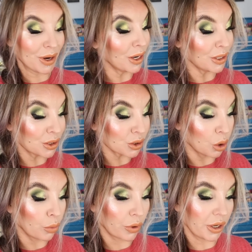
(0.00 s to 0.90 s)
It is
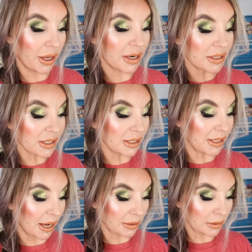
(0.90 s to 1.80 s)
so pretty. It is a
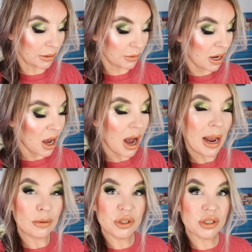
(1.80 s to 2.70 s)
standalone.
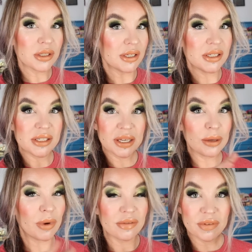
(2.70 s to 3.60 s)
I was just like sticking
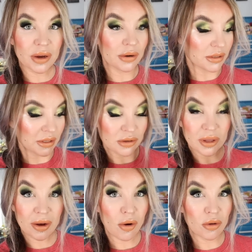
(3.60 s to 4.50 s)
my fingers into
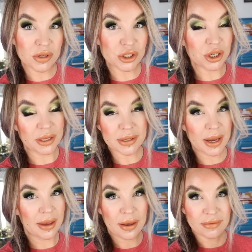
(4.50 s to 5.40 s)
like all these shades. I
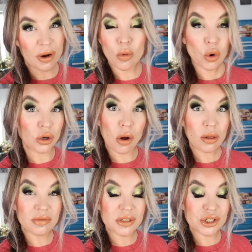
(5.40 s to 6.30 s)
have not worn all
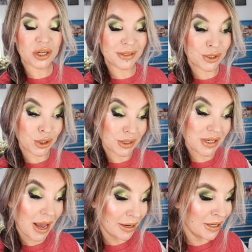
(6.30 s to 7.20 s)
of these shades just
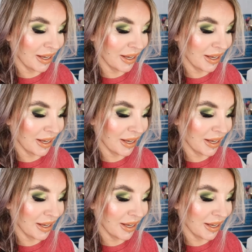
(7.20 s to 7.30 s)
yet.